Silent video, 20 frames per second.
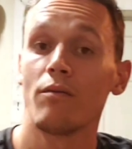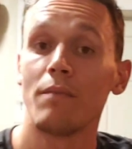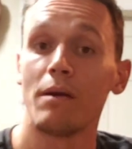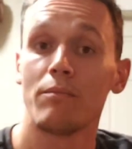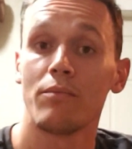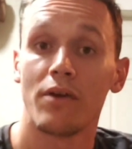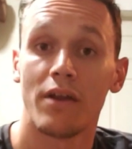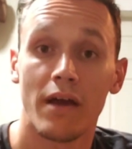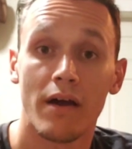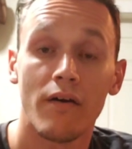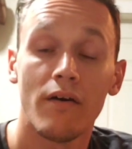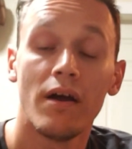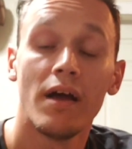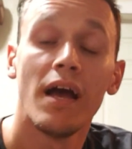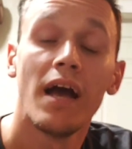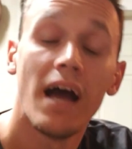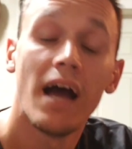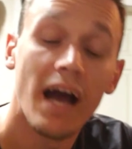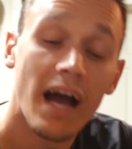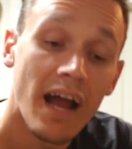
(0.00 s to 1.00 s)
I remember now,
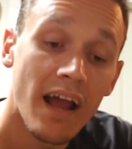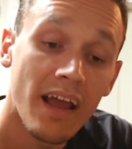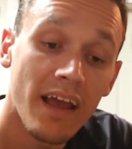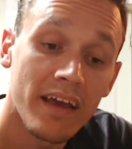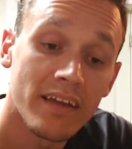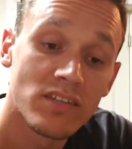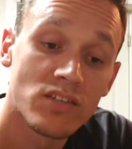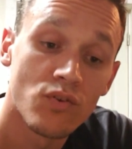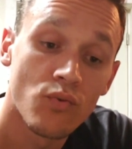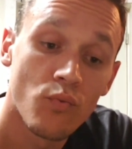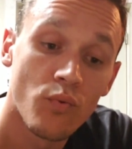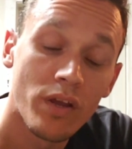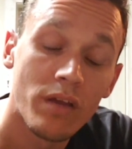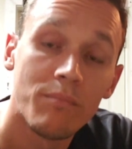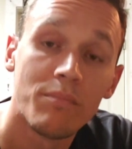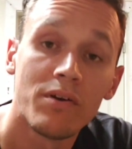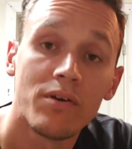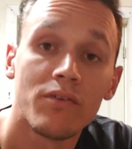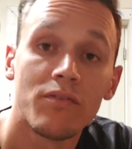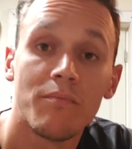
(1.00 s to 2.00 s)
I had to
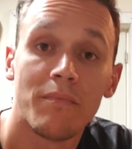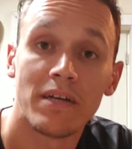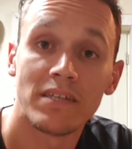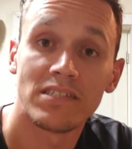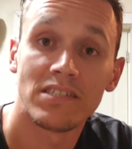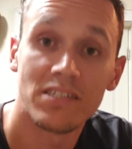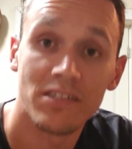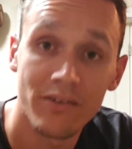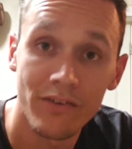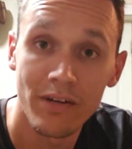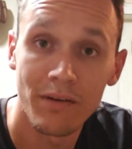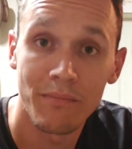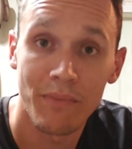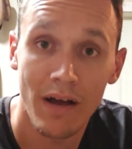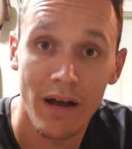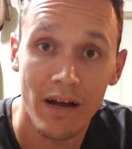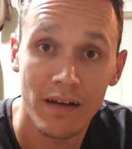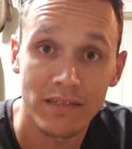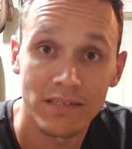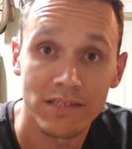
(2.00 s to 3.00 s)
rebuild my steering
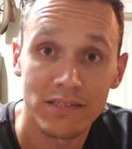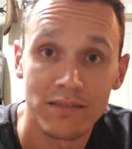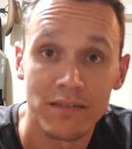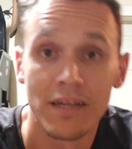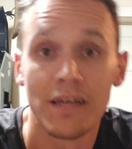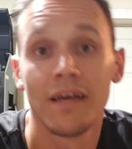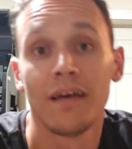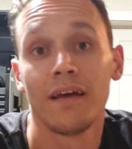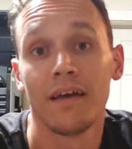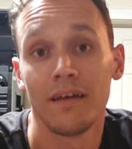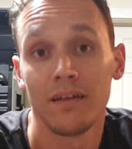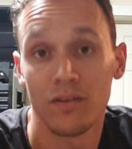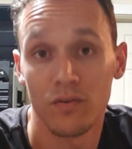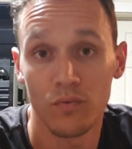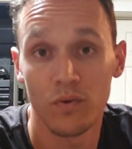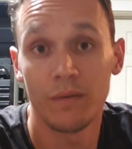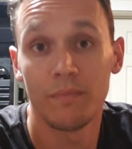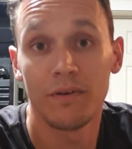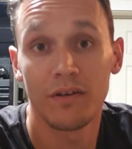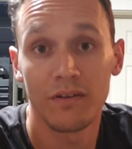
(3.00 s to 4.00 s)
box.
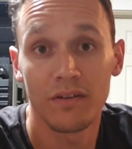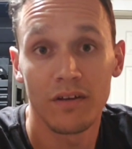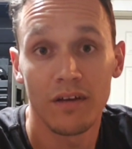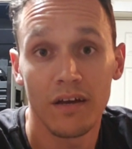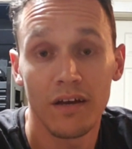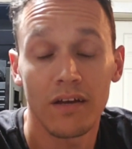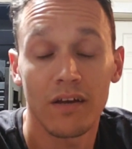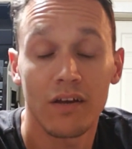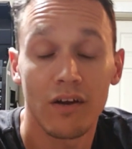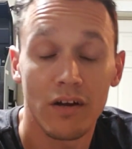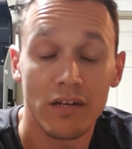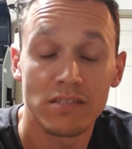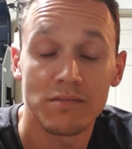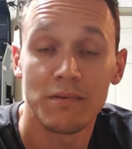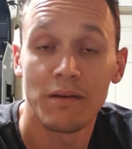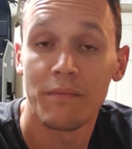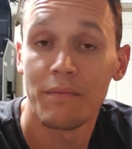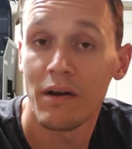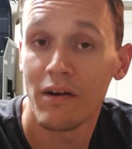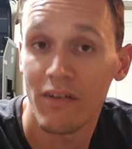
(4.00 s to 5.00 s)
The rebuild kit
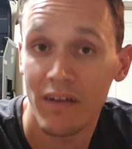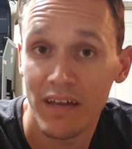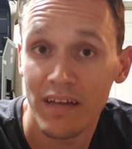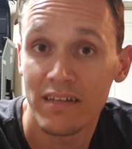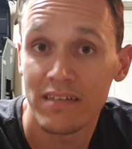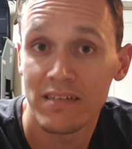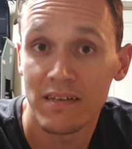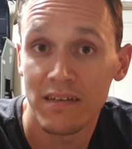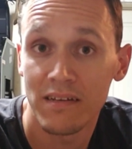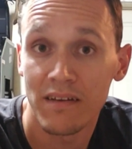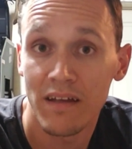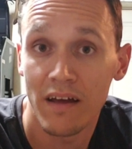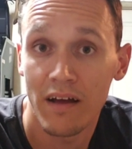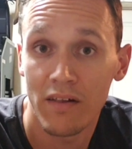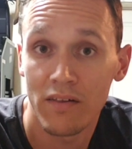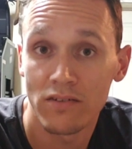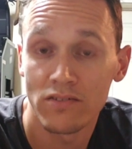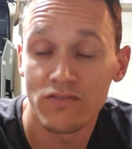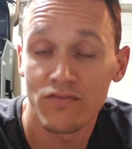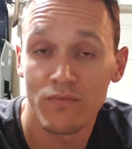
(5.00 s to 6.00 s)
cost me about
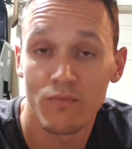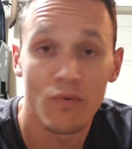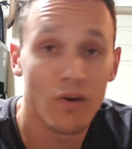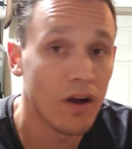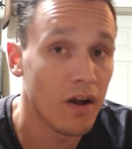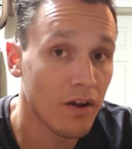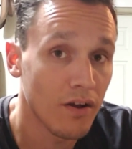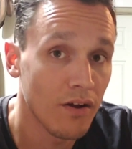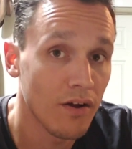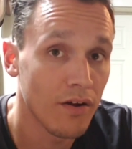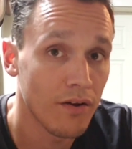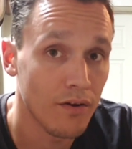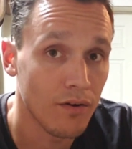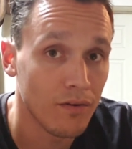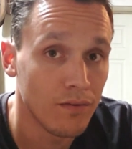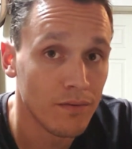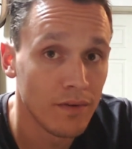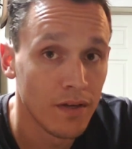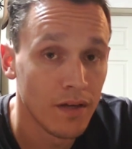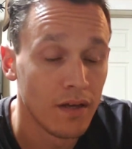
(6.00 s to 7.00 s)
$18 from Rock Auto.